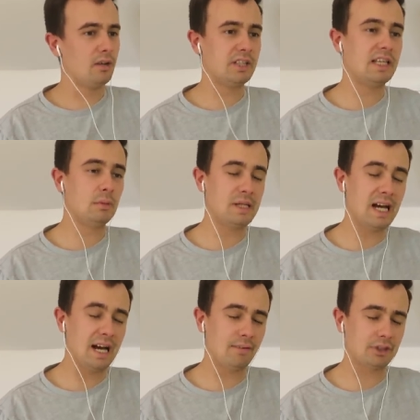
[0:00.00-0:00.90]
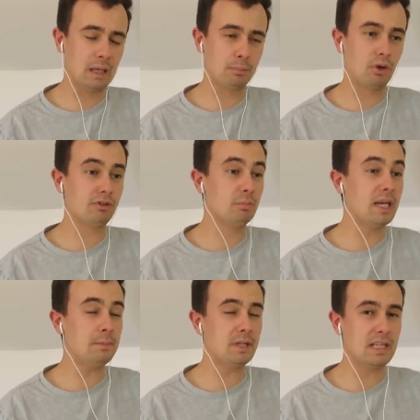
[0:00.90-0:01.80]
I think he'll be half that price,
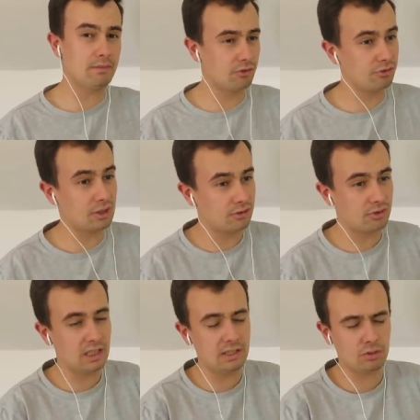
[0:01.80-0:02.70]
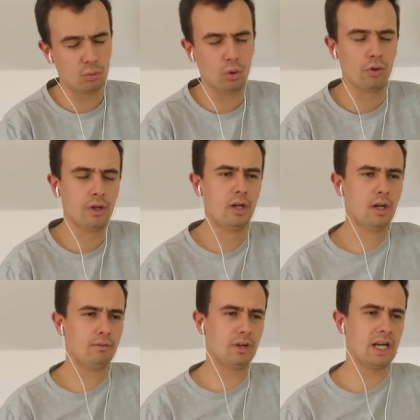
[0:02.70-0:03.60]
maybe even 16-1
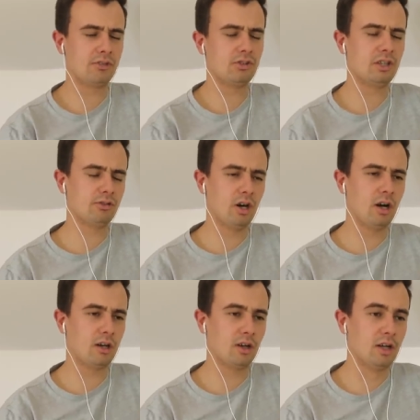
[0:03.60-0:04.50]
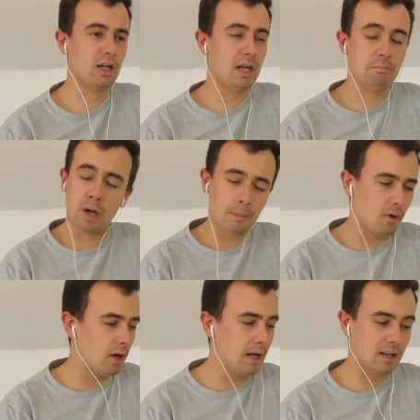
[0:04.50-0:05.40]
for next year's Arkle. Mon
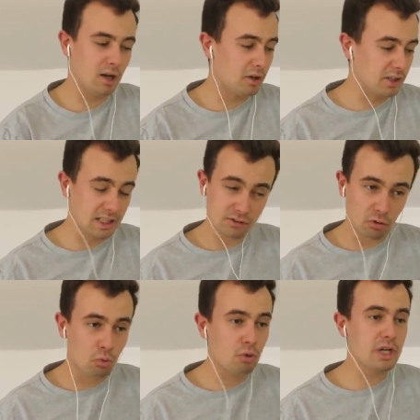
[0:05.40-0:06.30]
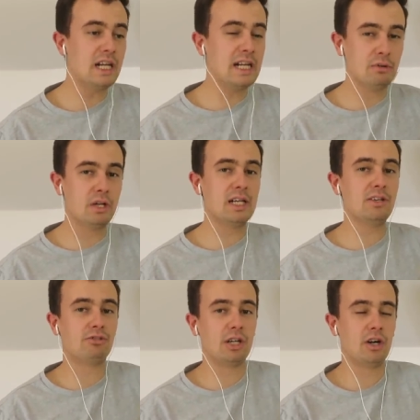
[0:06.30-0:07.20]
Morale, I think he's a really,
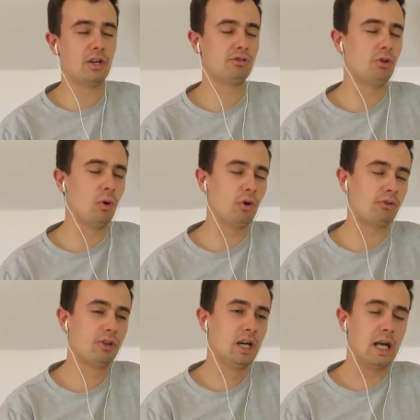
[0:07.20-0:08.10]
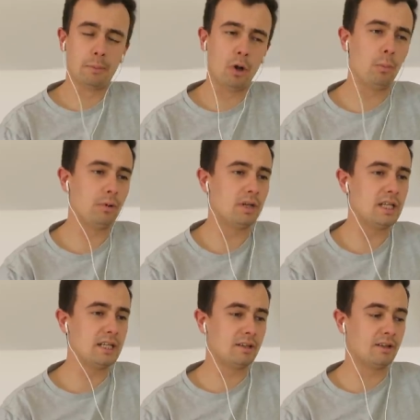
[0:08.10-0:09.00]
really serious horse. I'm hoping
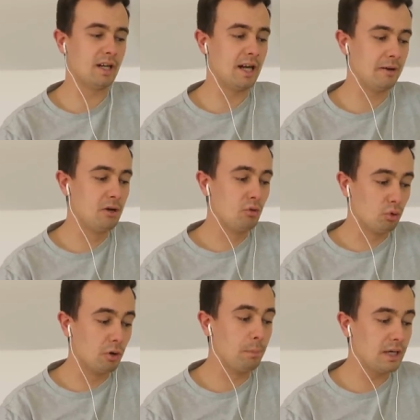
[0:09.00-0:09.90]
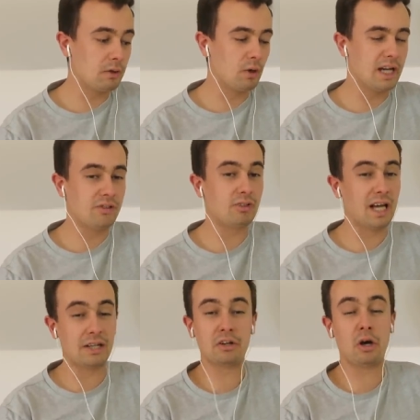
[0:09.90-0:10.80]
he can run a big race,
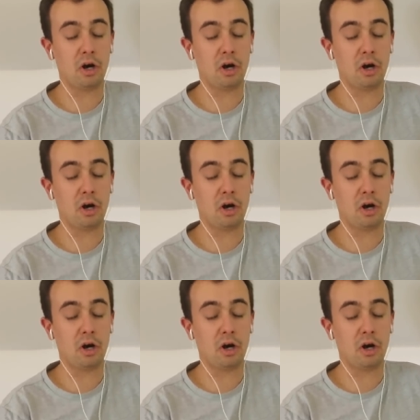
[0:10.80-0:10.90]
and